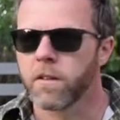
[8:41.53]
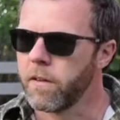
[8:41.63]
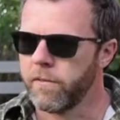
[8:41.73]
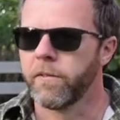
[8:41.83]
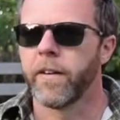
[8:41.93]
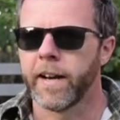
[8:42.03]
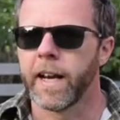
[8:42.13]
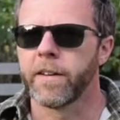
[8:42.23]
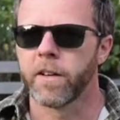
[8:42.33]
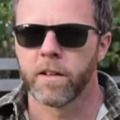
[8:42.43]
Very
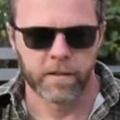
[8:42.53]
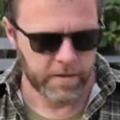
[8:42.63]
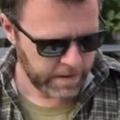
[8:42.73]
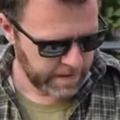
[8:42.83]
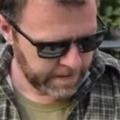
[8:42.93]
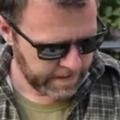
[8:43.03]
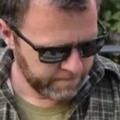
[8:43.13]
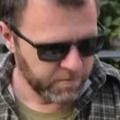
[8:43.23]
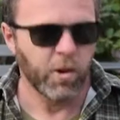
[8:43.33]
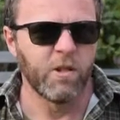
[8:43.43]
clever.
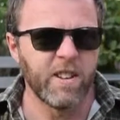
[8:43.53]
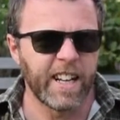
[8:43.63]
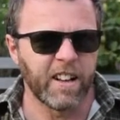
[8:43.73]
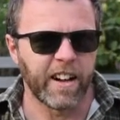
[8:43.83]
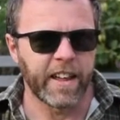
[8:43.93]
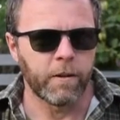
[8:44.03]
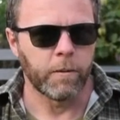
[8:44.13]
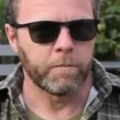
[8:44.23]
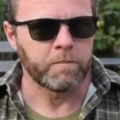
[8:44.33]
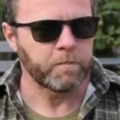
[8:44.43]
I really like that
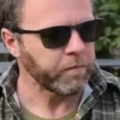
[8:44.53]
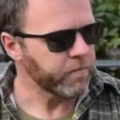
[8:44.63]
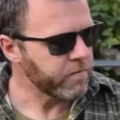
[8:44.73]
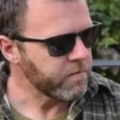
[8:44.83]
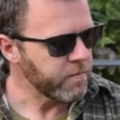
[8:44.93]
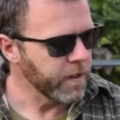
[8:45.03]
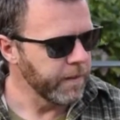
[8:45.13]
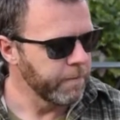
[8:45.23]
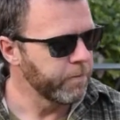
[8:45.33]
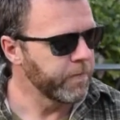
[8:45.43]

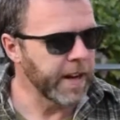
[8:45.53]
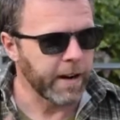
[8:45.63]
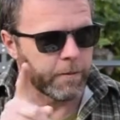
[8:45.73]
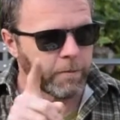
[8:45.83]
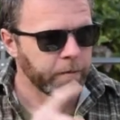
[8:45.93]
one. Now,